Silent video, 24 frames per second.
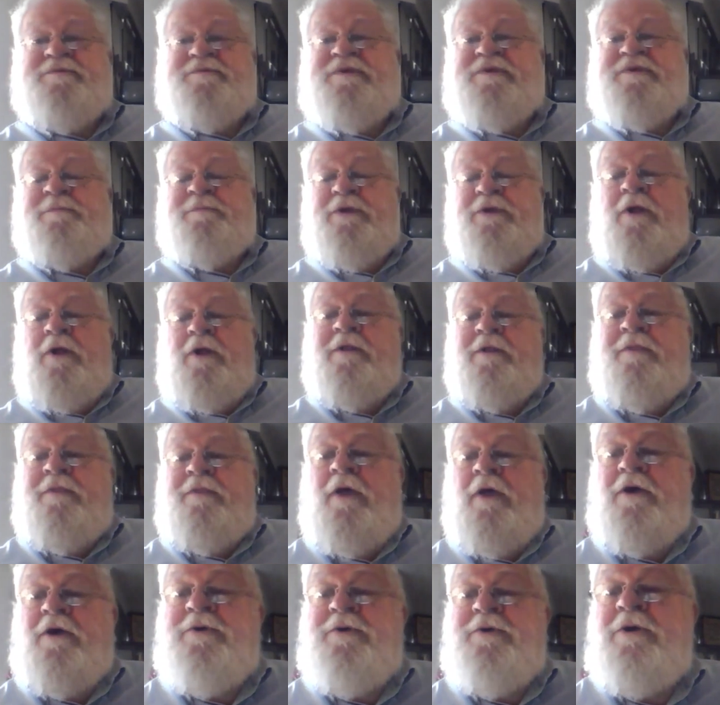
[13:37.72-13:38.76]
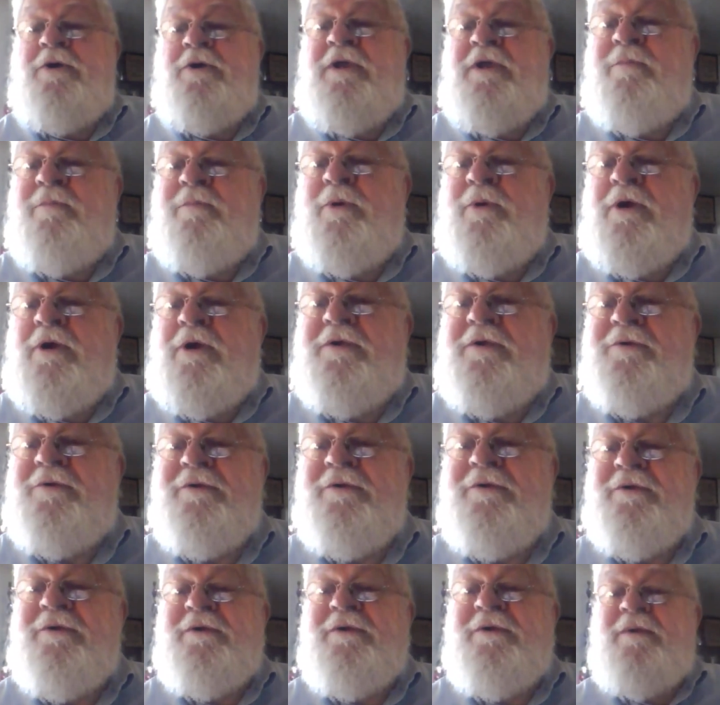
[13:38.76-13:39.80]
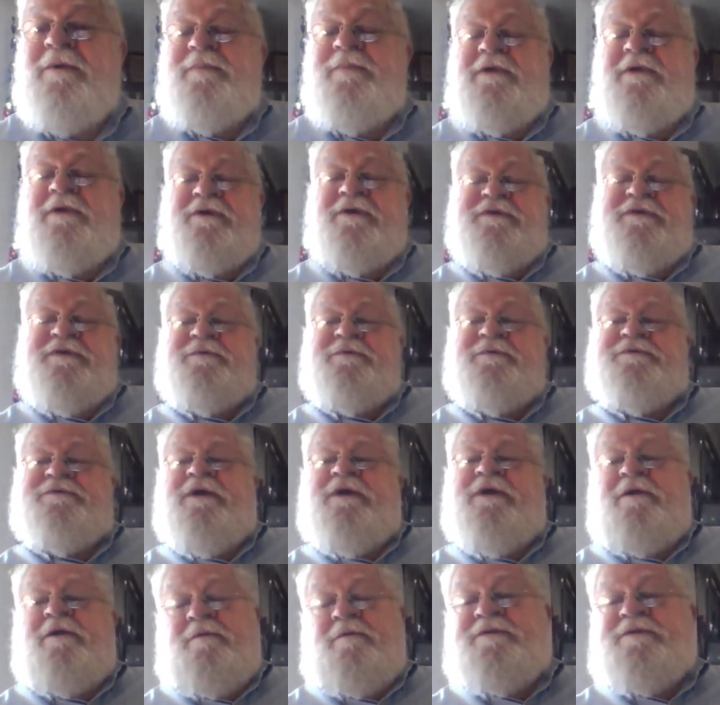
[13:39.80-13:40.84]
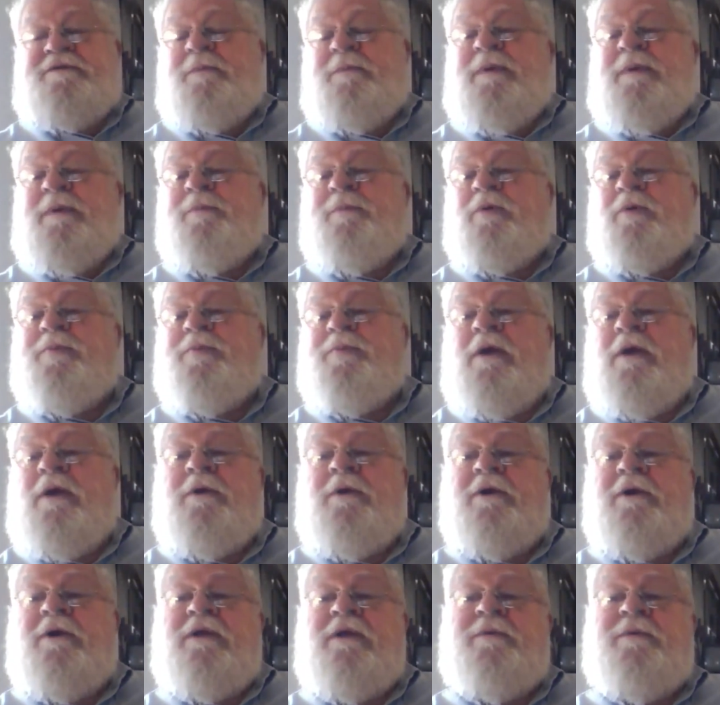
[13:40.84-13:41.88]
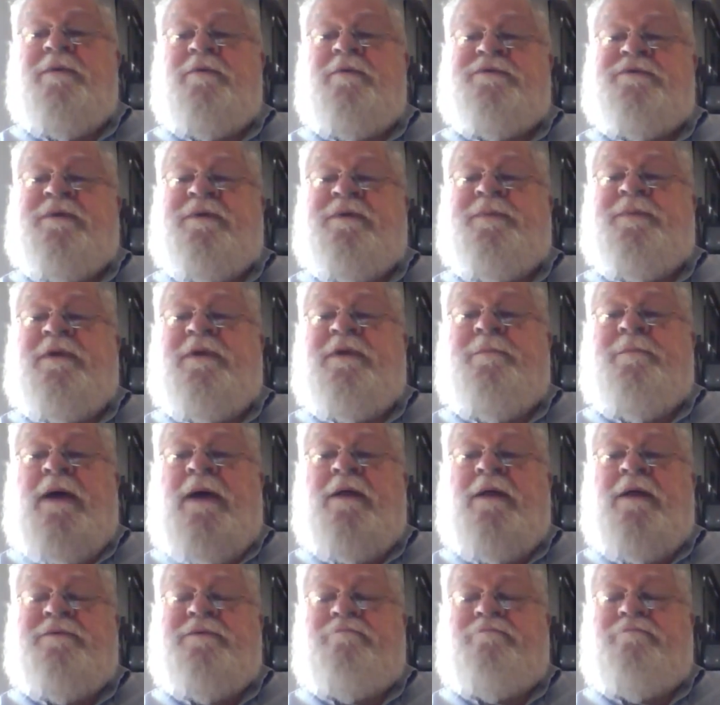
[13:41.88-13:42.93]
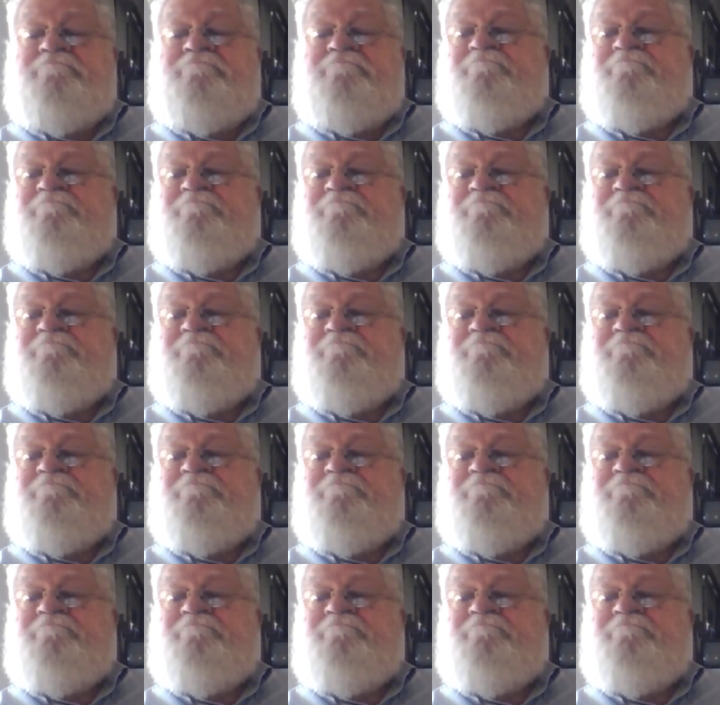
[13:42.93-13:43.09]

was simply called The Cooking Book, because it was not a recipe book primarily, but simply about